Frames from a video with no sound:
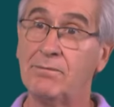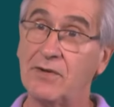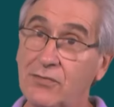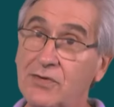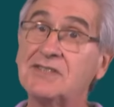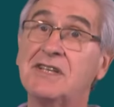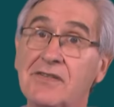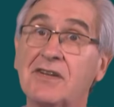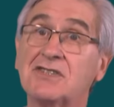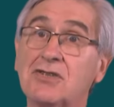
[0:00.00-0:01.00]
But if we see
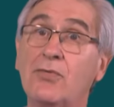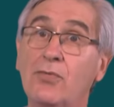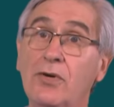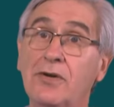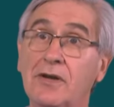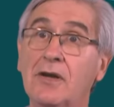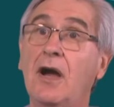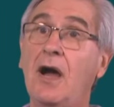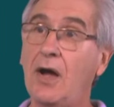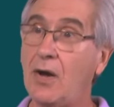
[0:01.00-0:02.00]
that it's not working,
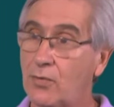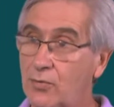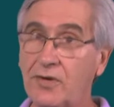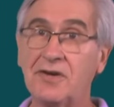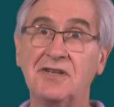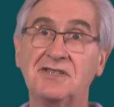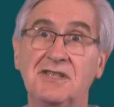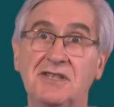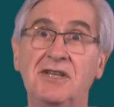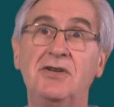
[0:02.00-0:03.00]
I would want it
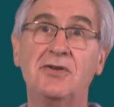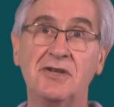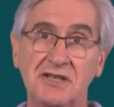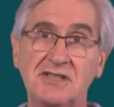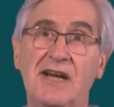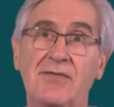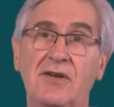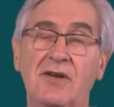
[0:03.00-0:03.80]
discontinued and just to have